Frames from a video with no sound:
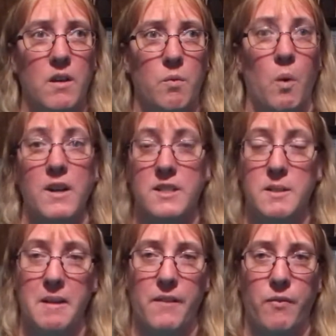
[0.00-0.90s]
wants to
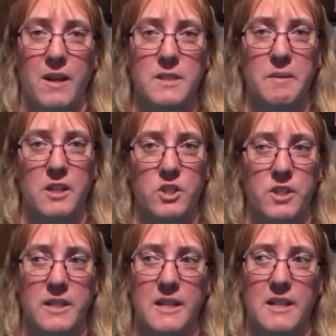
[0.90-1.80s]
make friends because
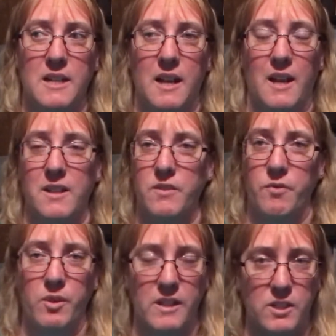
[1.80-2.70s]
she has
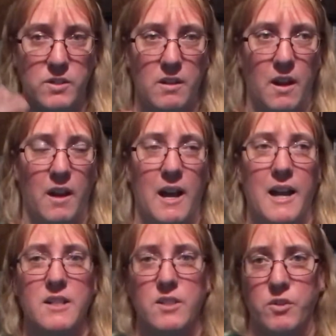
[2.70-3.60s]
really
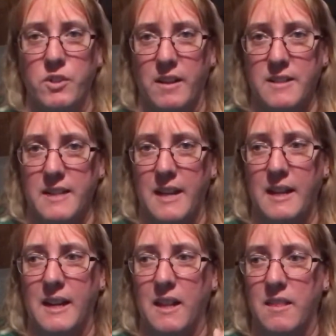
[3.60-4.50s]
high social
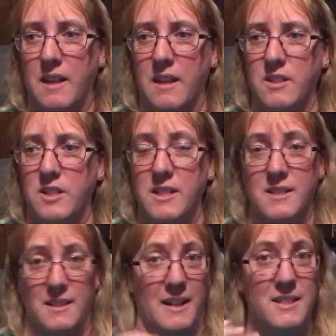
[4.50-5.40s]
anxiety kind of thing, and she
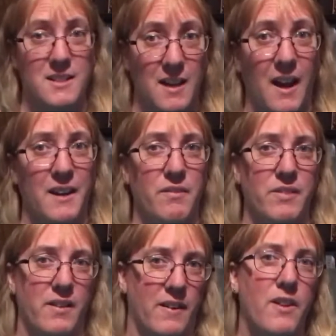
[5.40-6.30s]
doesn't like to talk in
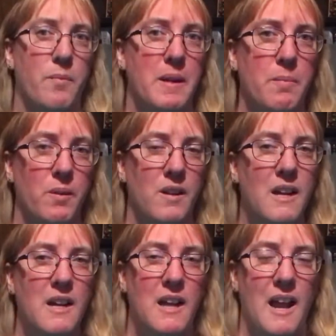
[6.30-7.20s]
front of other people.
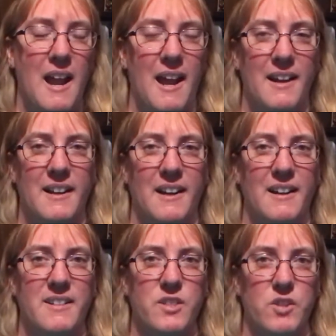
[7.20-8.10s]

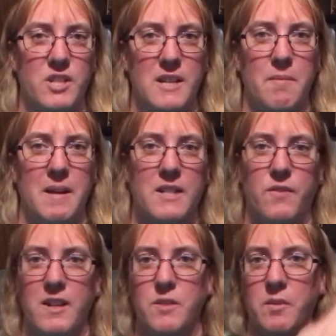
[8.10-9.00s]
And so she makes
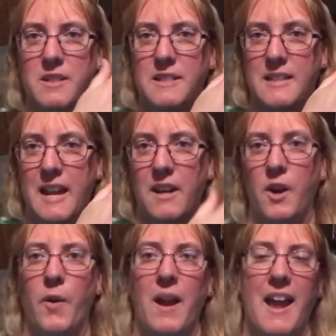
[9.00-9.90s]
friends with
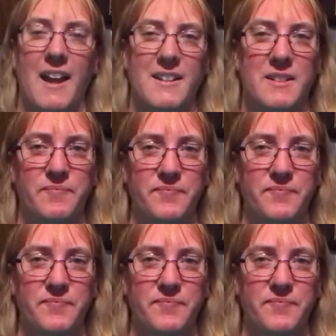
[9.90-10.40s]
Tadano, and